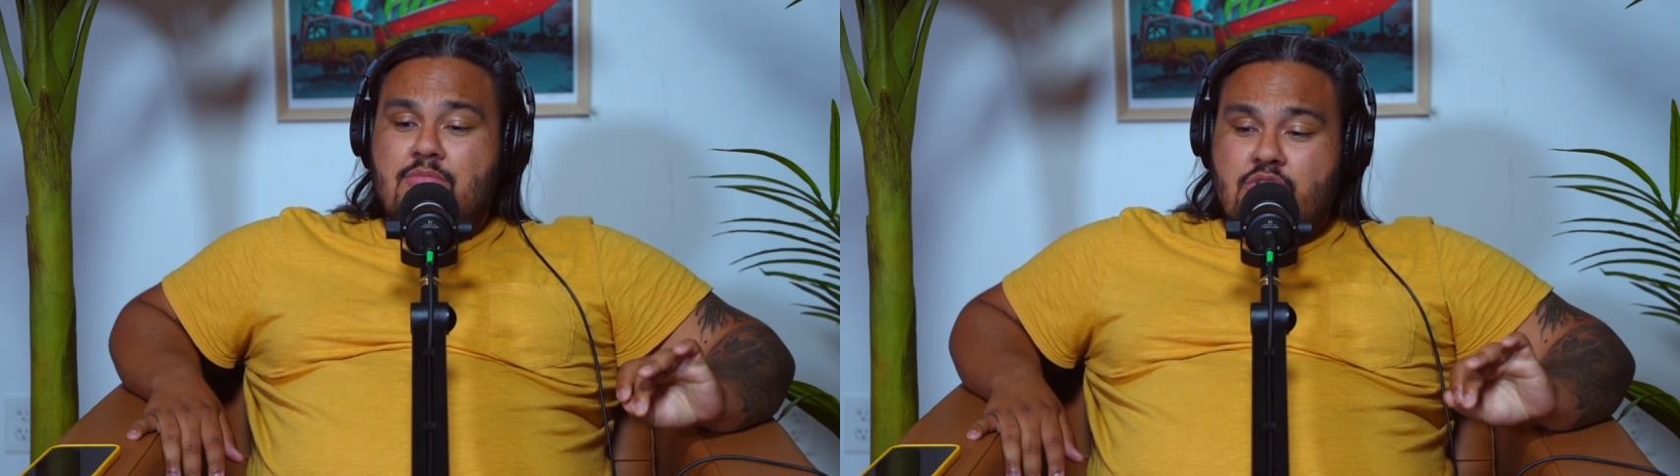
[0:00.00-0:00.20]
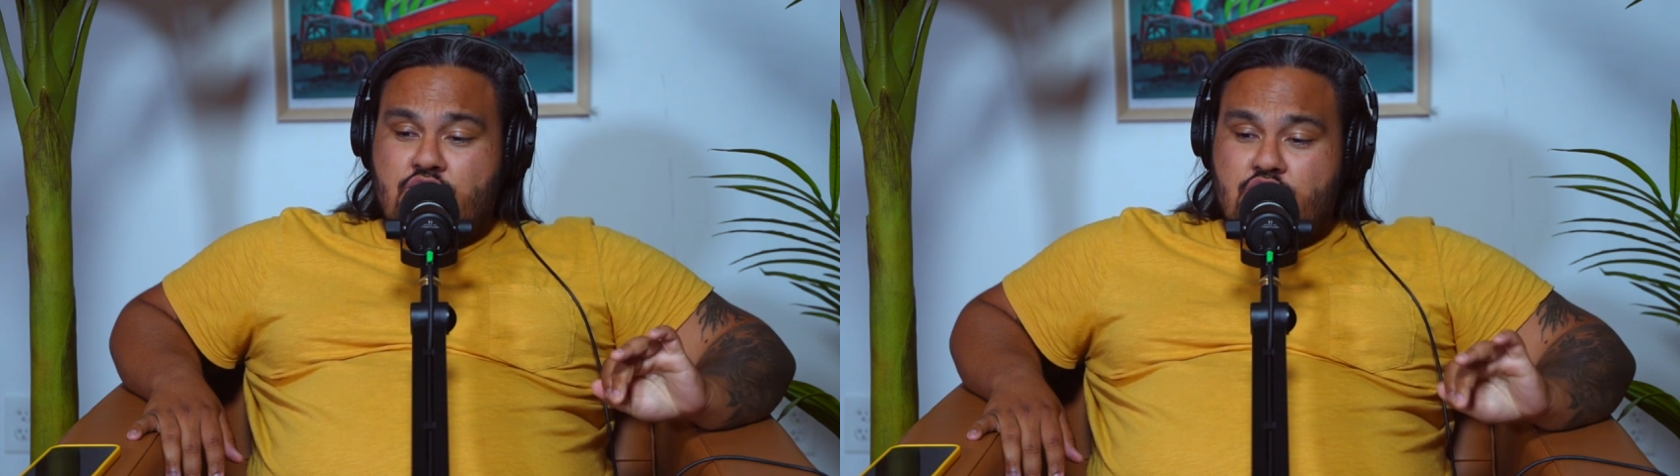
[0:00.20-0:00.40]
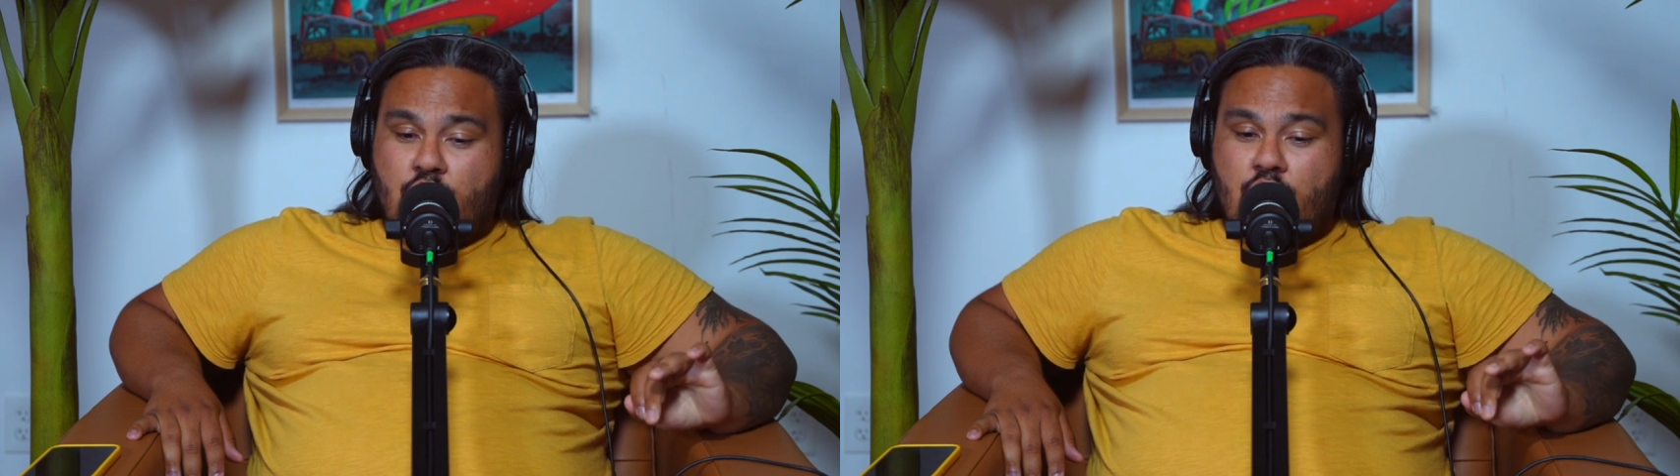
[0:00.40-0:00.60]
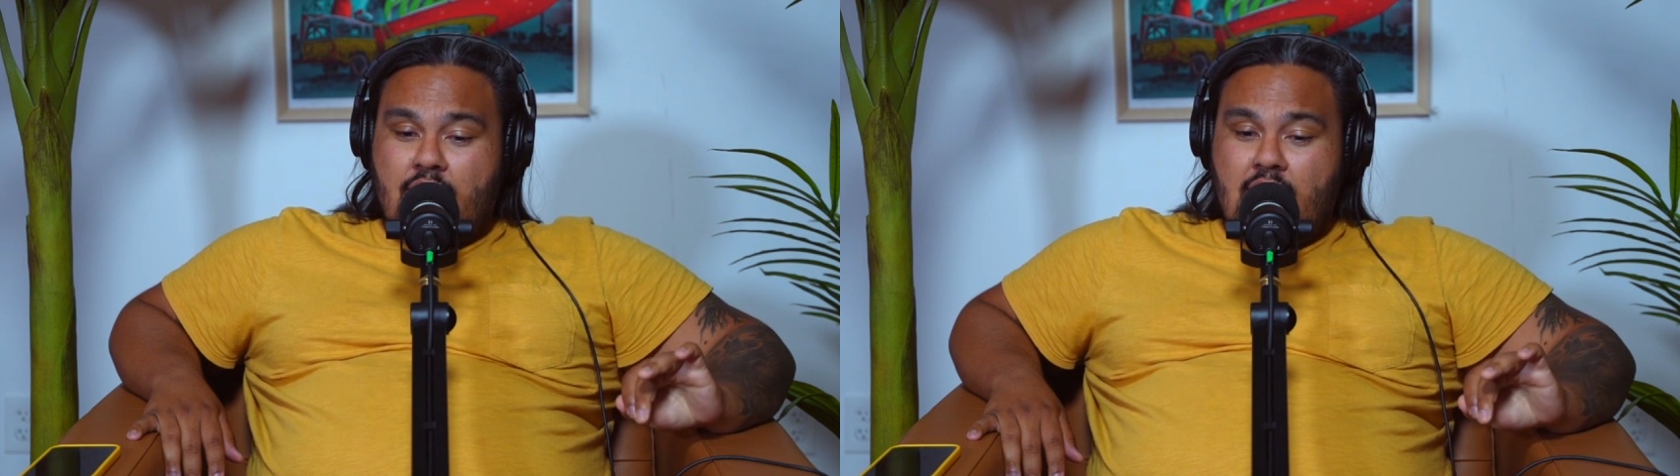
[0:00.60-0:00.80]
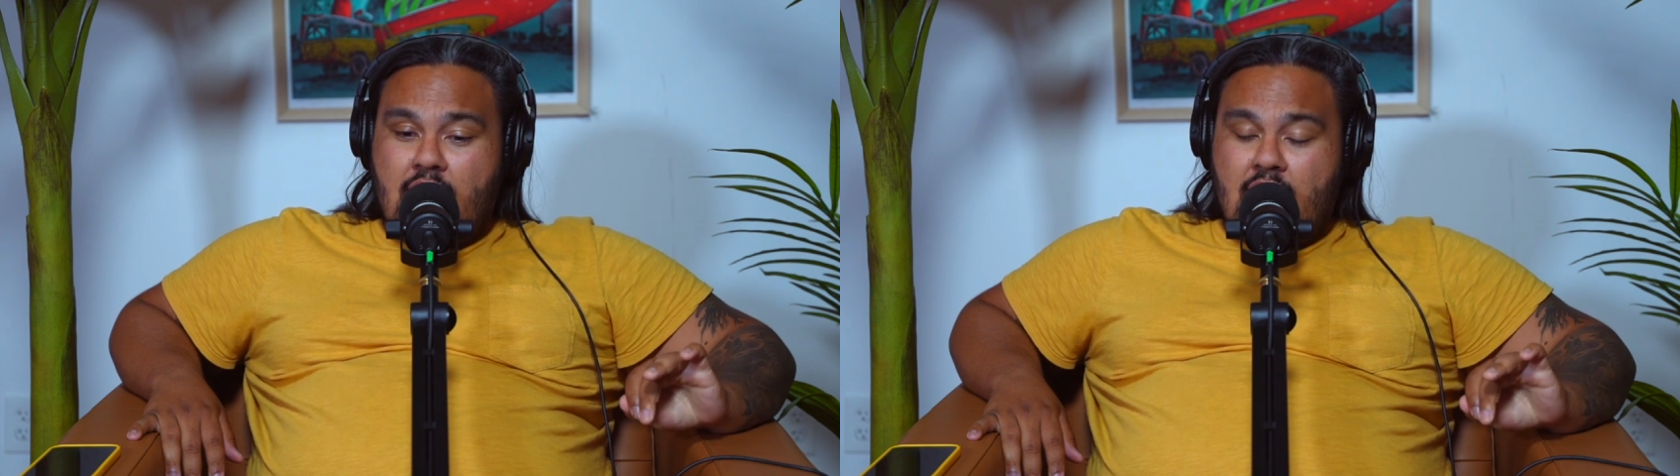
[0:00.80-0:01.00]

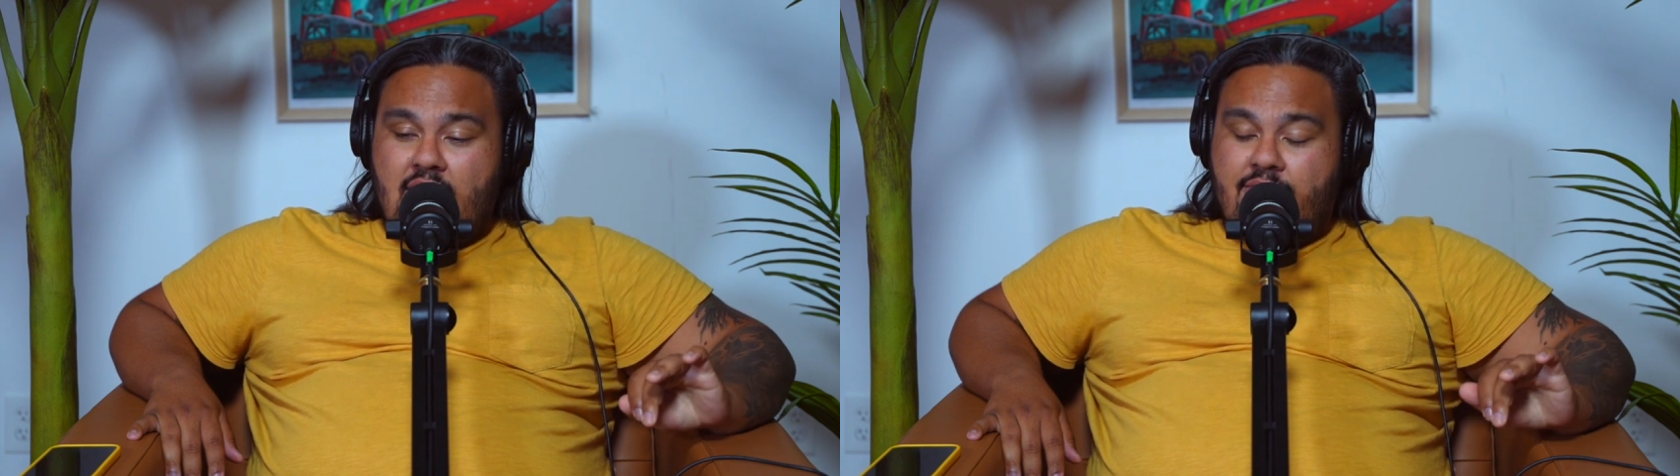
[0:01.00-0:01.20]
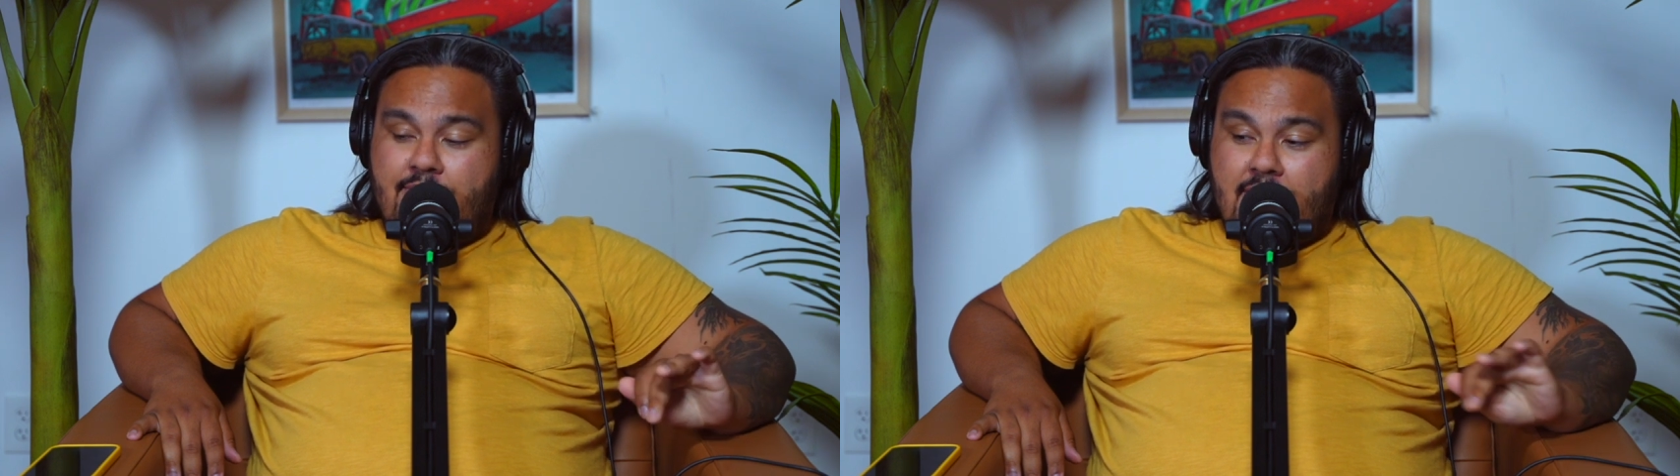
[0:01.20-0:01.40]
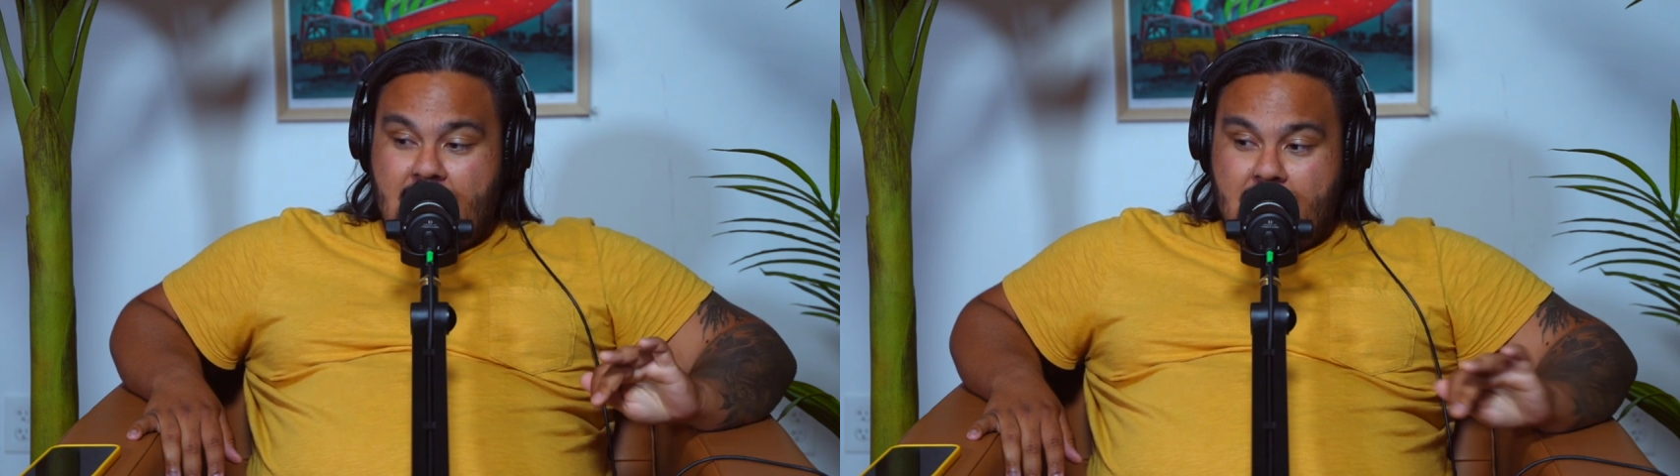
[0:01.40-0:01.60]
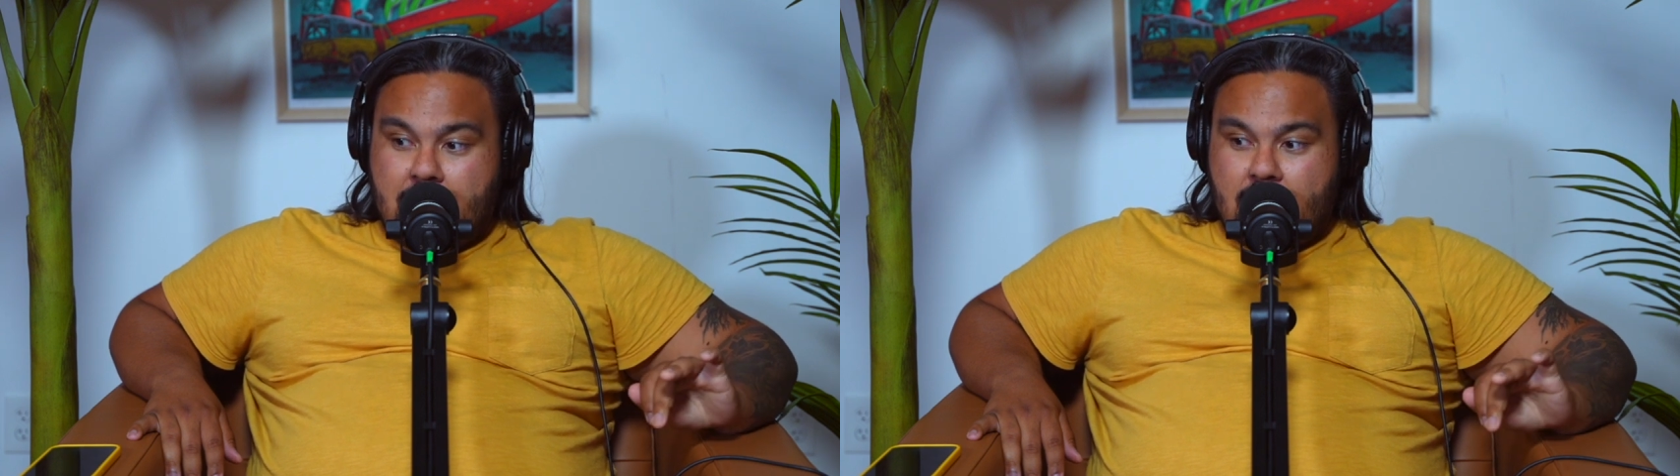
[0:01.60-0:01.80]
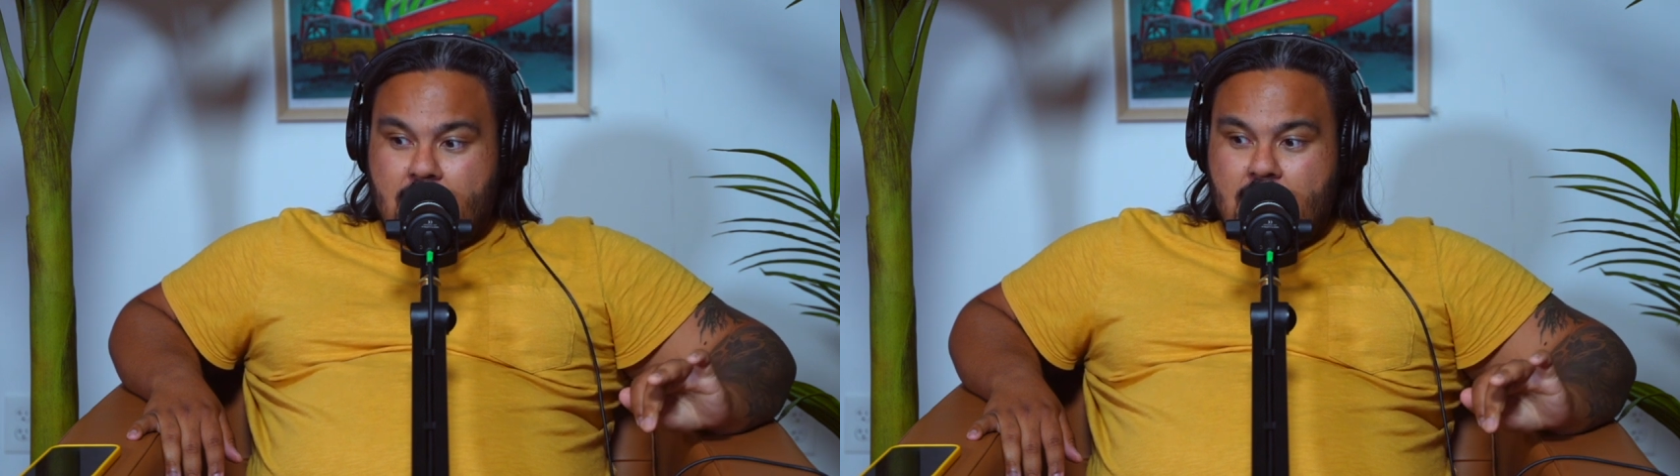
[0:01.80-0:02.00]
majority of
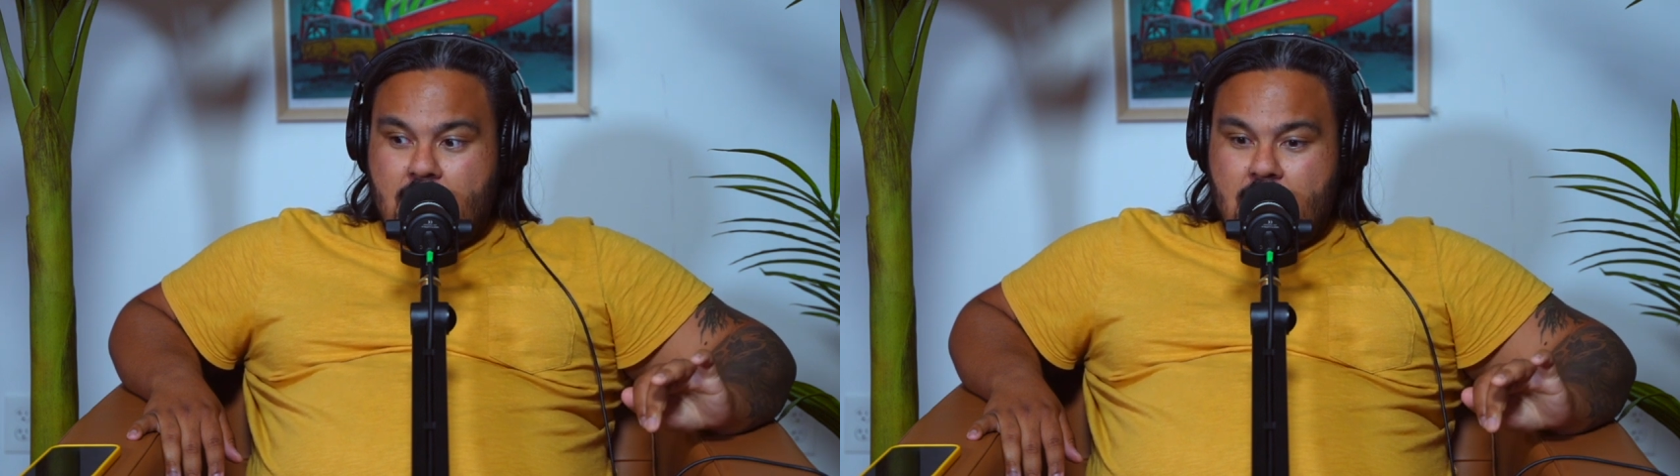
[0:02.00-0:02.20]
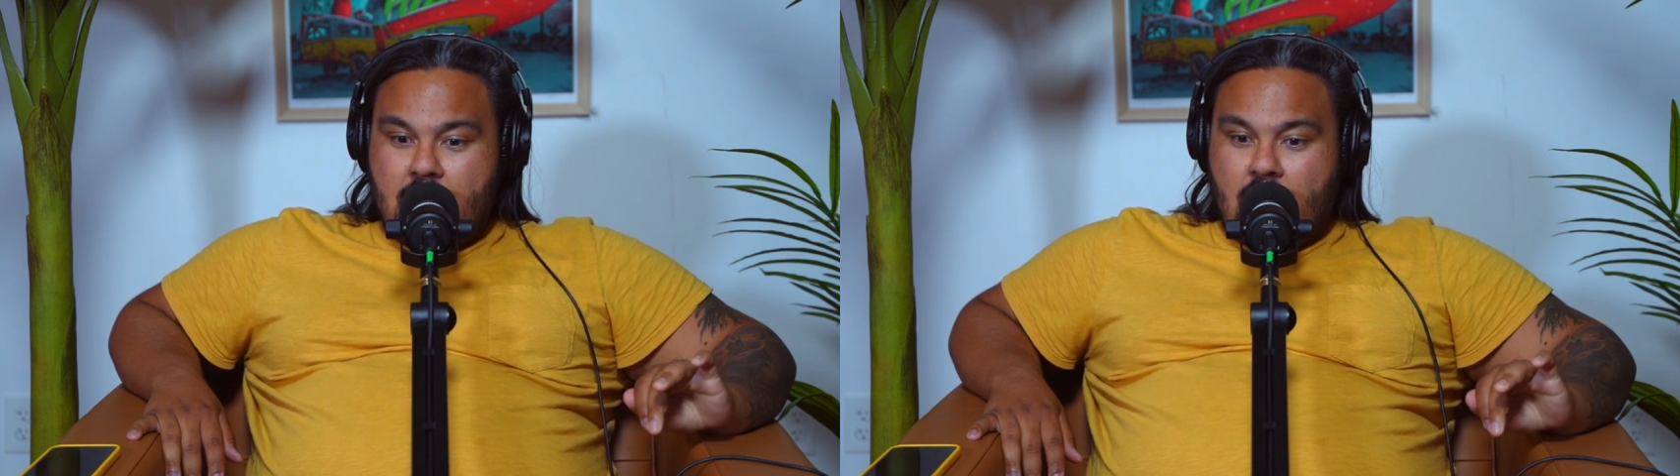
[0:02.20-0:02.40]
people